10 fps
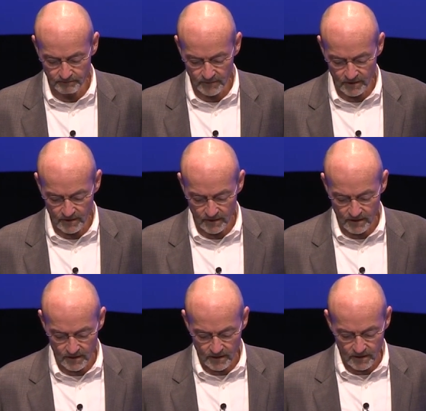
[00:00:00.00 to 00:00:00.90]

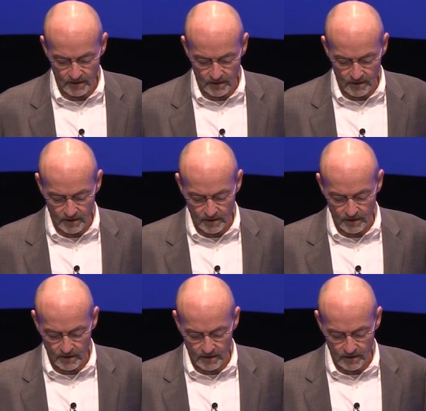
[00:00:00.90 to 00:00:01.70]
Nobody speaks.